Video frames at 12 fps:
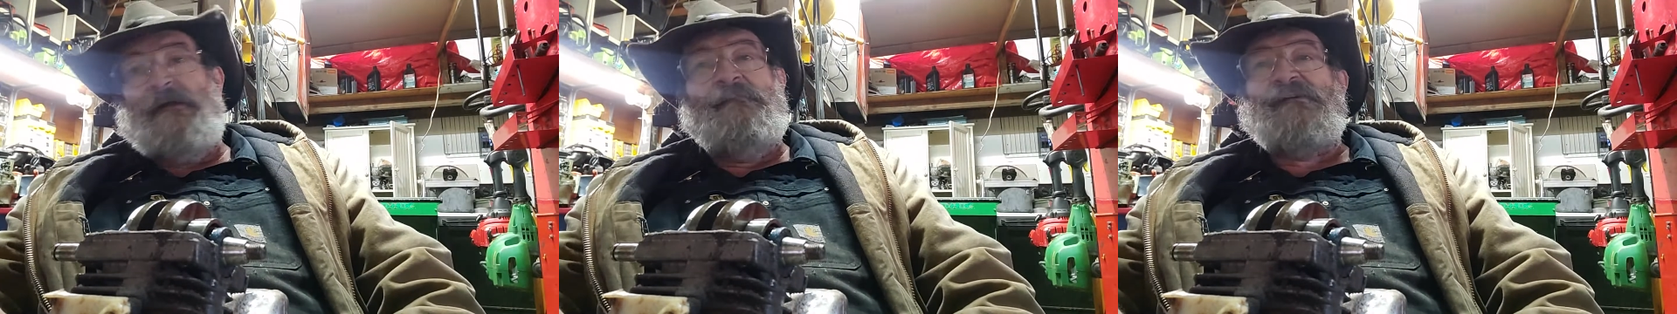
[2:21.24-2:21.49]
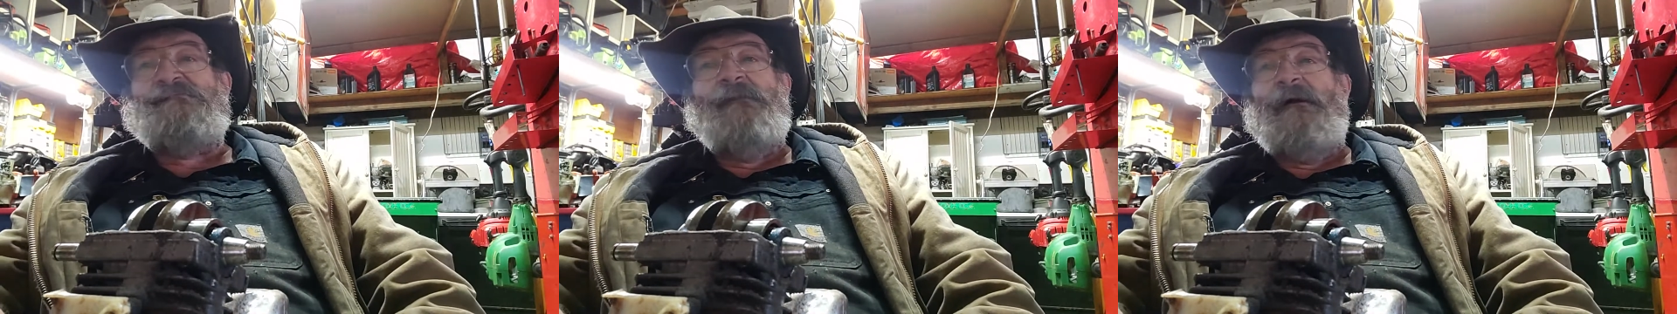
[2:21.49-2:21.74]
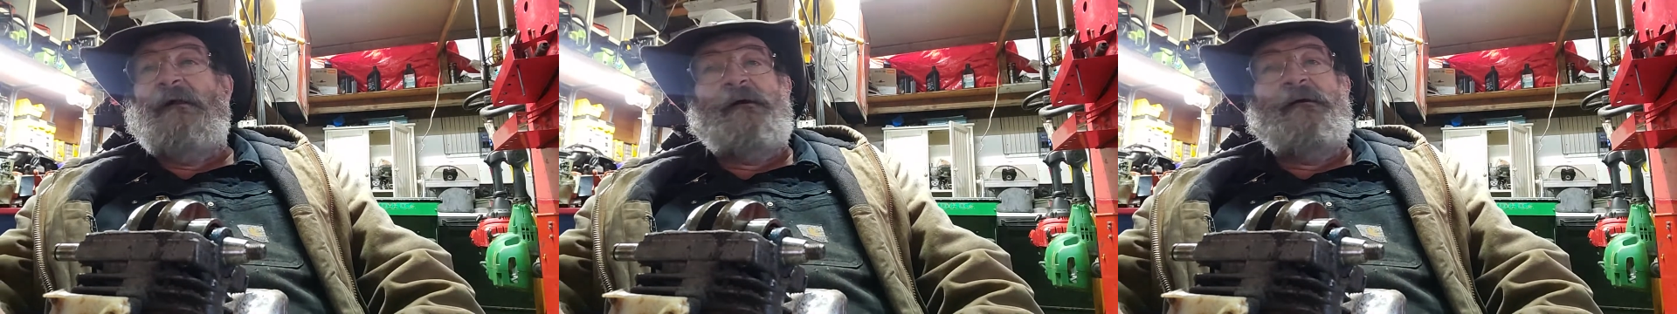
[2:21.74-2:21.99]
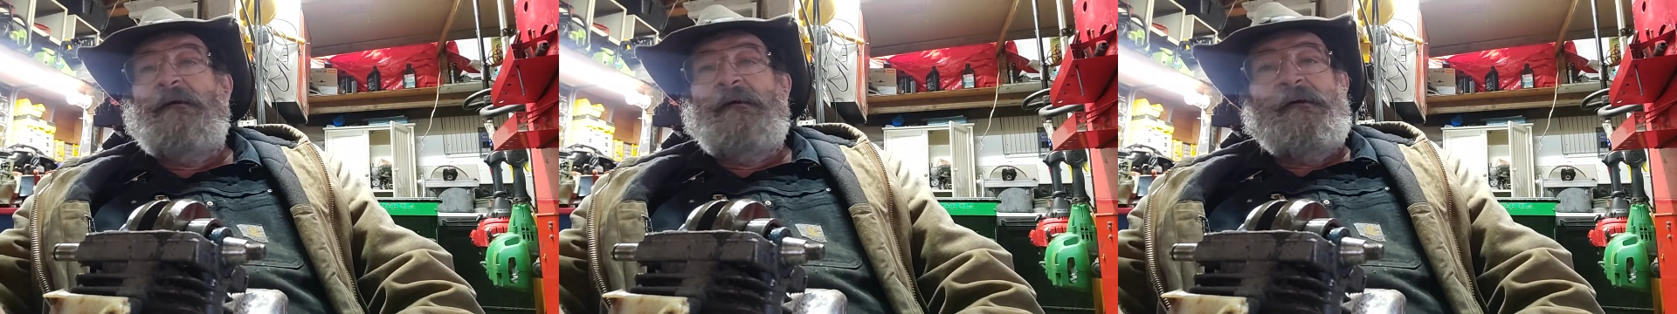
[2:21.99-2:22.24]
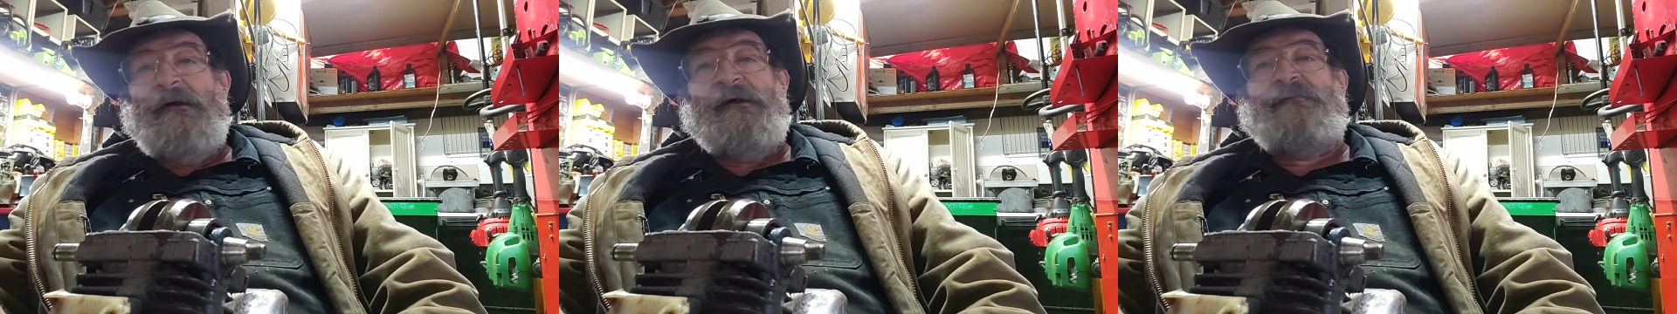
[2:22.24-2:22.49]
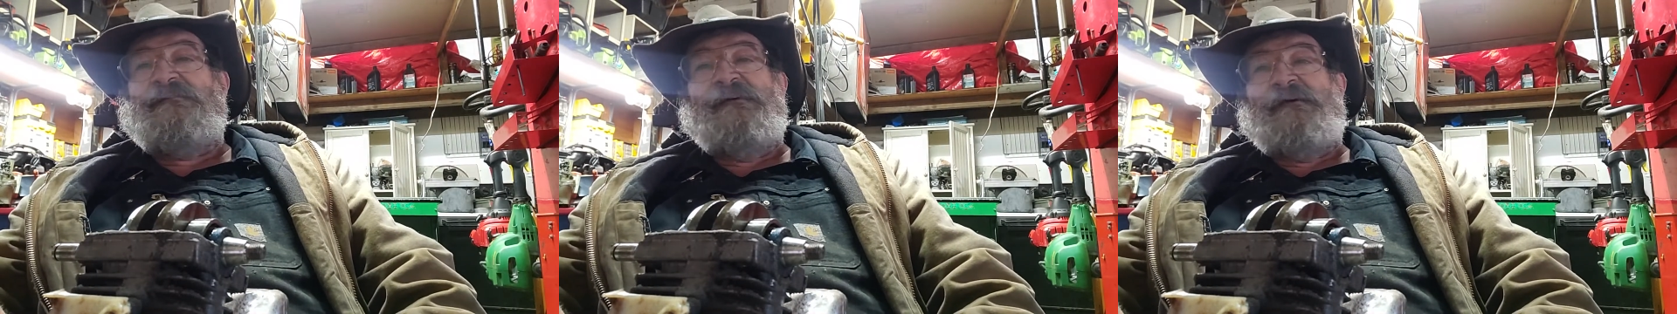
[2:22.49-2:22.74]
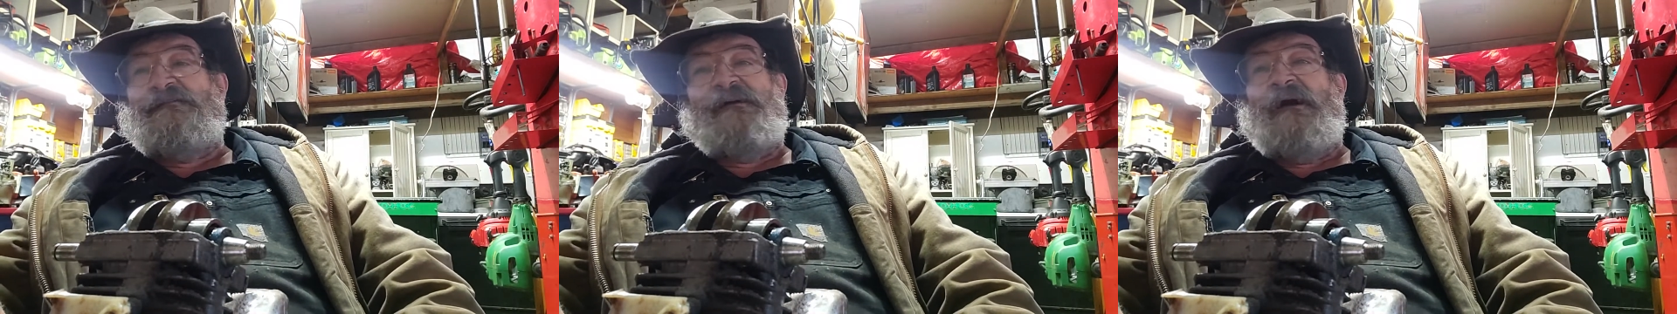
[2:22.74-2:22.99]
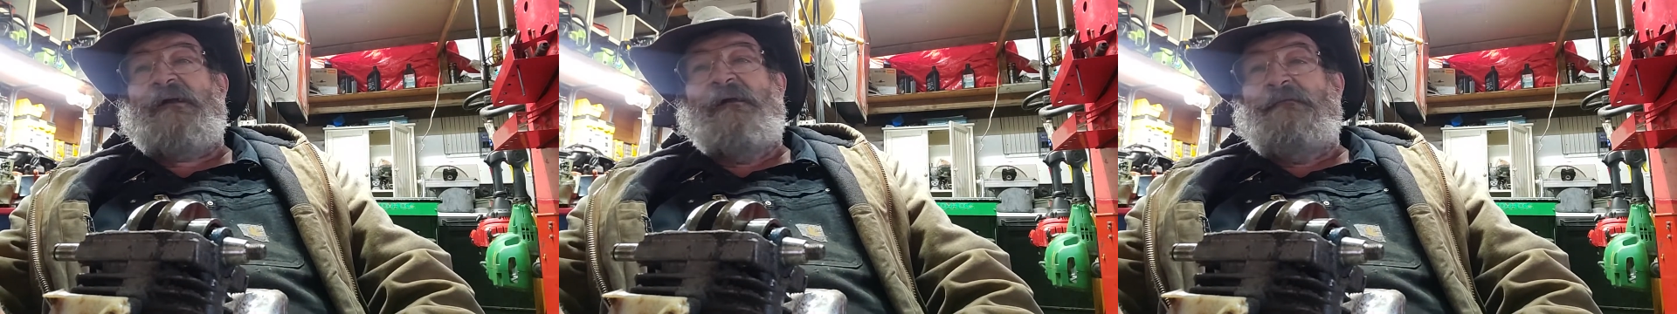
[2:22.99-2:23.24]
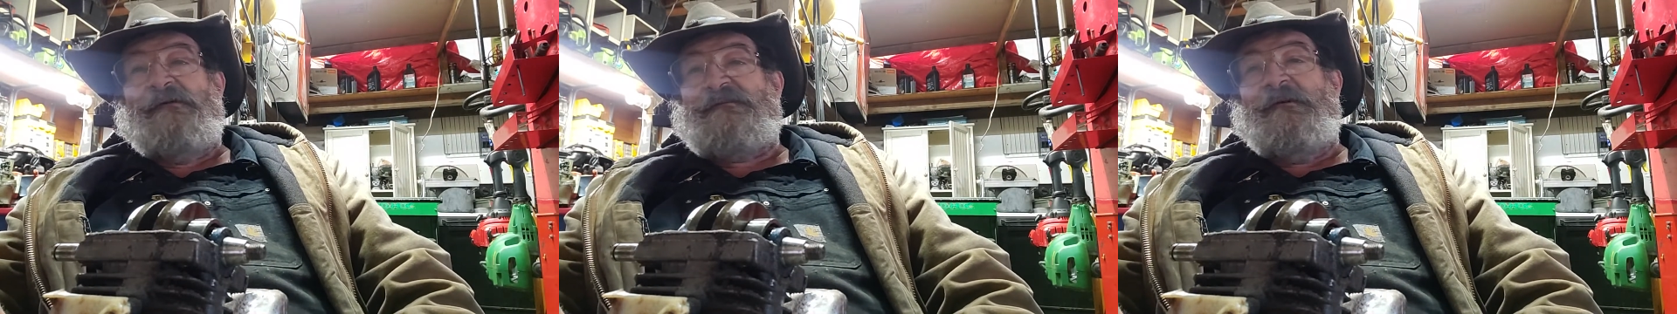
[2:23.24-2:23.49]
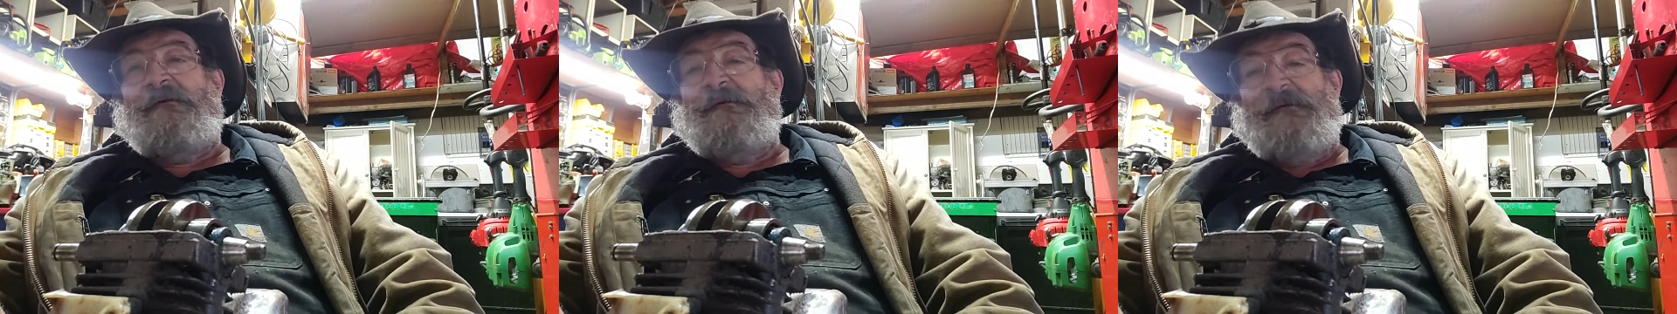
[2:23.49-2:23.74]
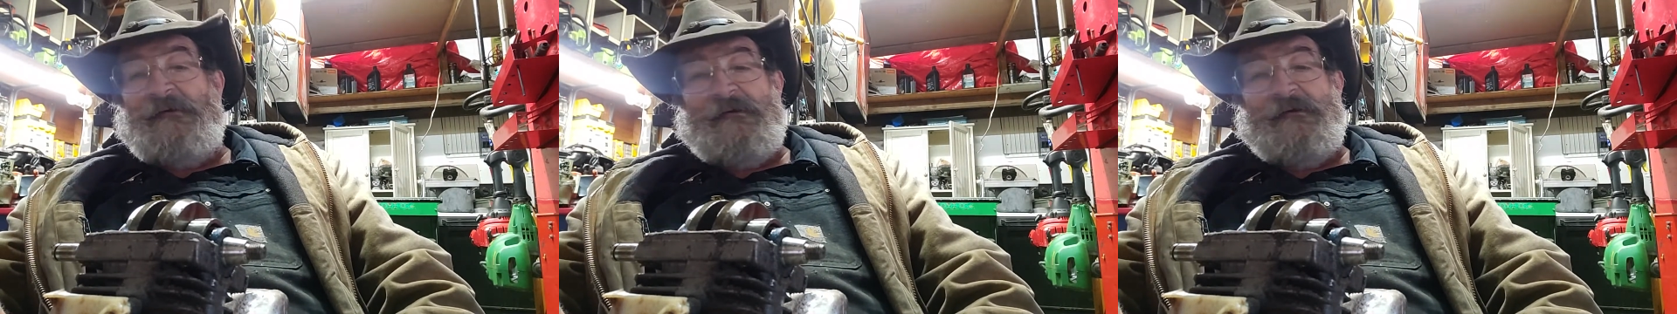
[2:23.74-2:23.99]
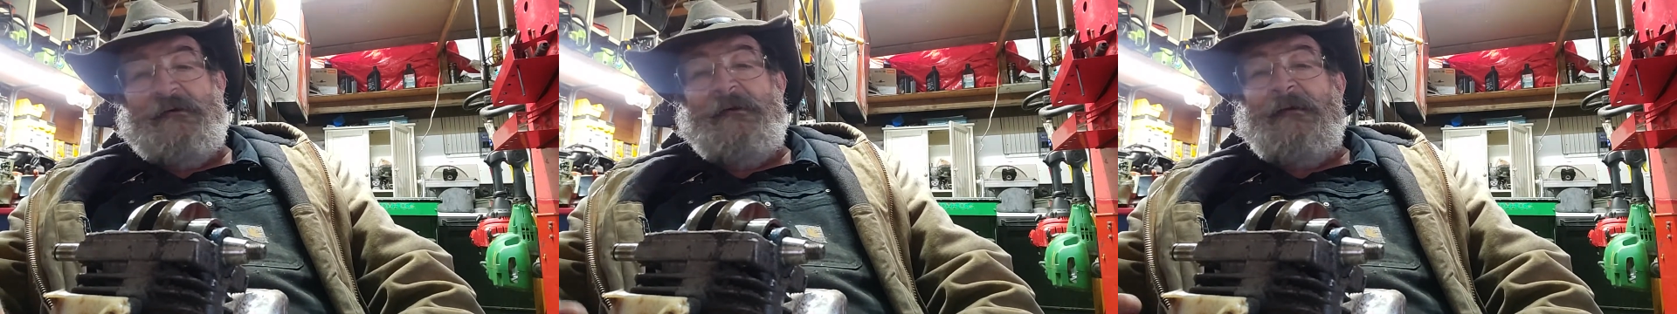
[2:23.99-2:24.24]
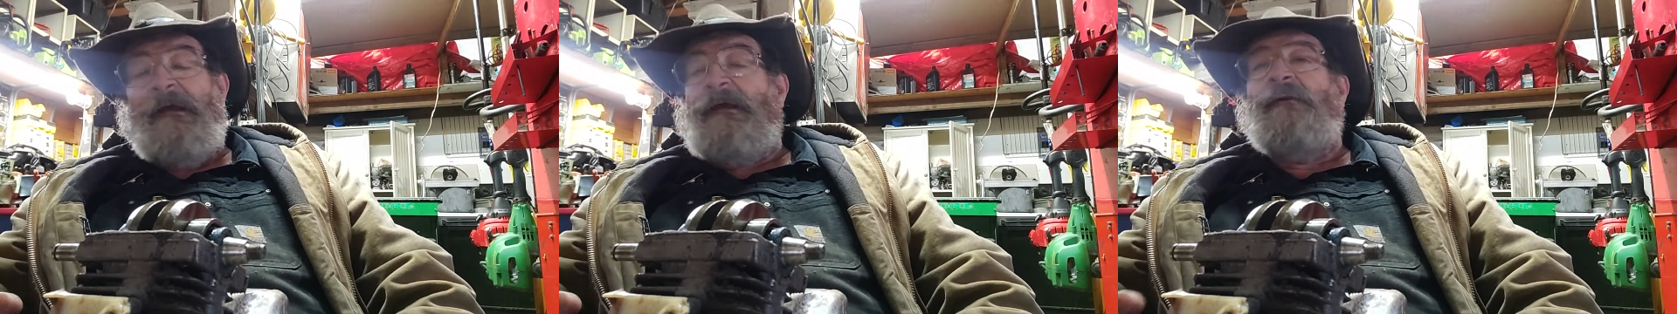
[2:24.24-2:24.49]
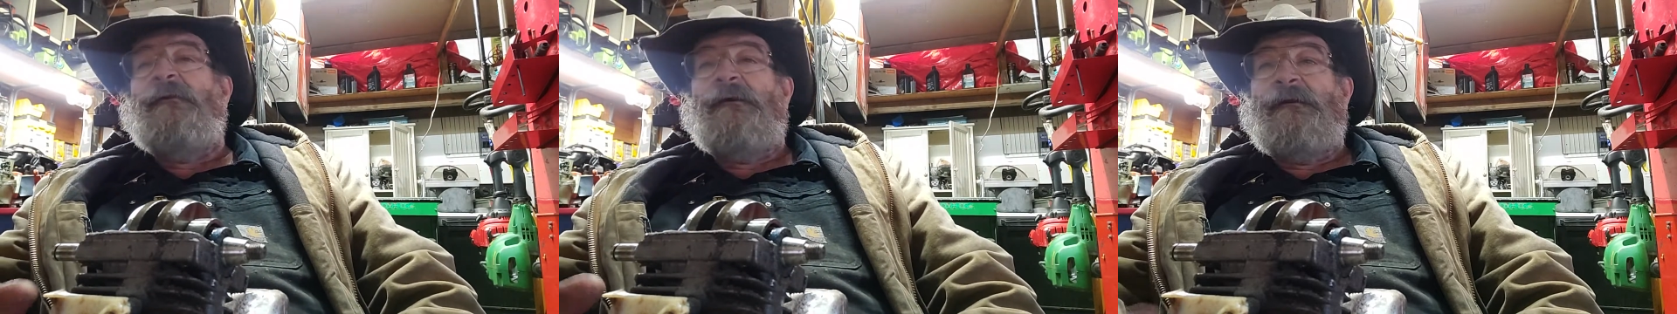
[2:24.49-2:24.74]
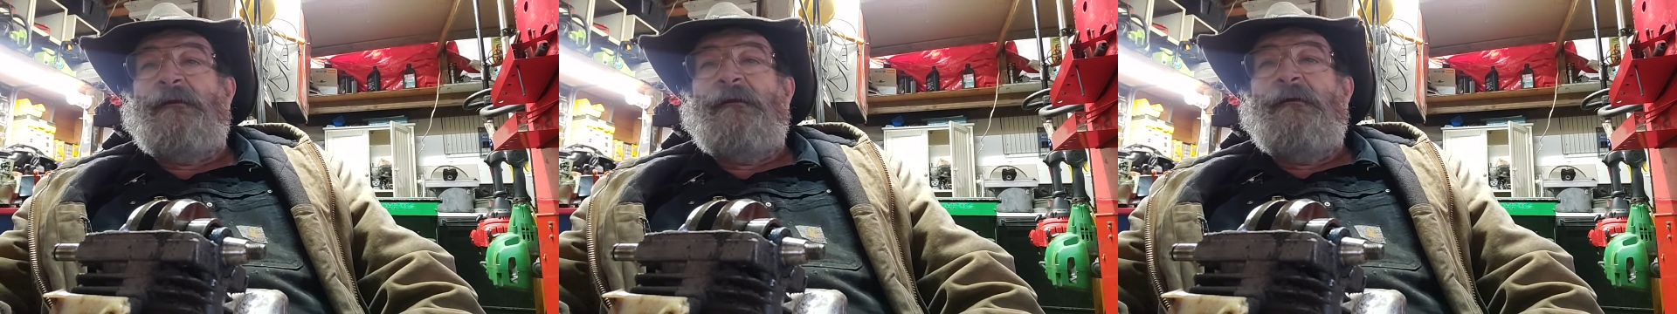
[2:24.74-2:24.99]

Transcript: Miss Molly, I can see exactly what's going on, and it ain't good.